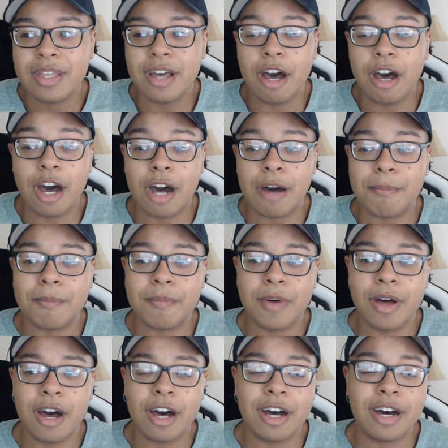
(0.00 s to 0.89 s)

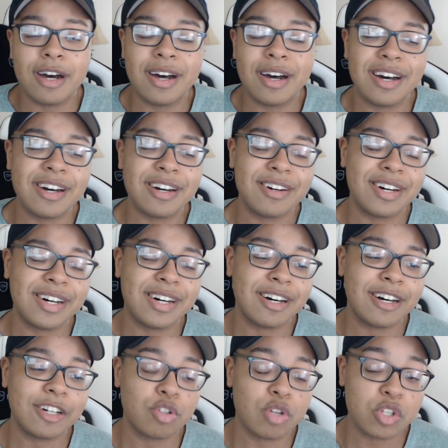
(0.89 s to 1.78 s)

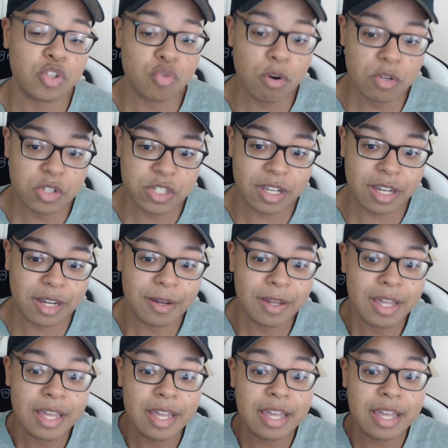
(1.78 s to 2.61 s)
Dressrosa,